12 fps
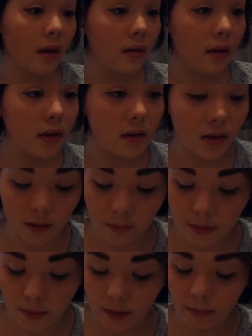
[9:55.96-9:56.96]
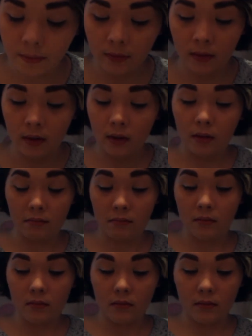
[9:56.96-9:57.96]
Likes the lips well.
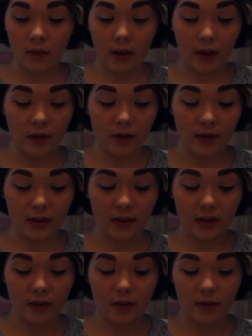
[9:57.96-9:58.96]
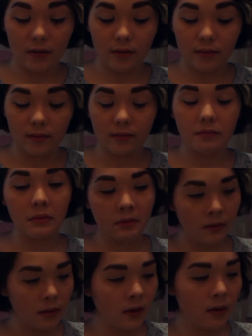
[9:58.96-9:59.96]
I just need to
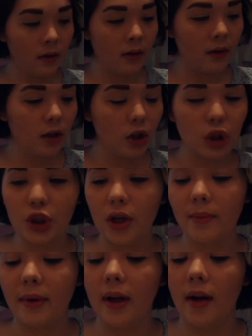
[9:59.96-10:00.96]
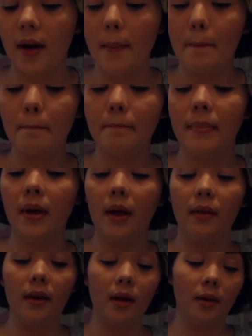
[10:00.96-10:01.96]
sharpen it up.
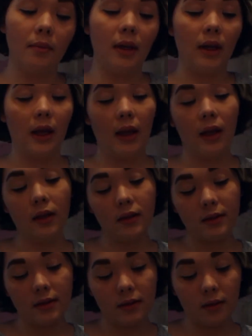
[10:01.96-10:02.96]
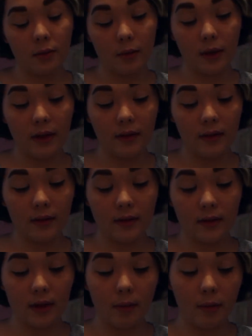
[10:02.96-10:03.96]
And then I'm gonna end with
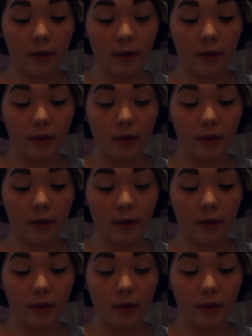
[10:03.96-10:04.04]
some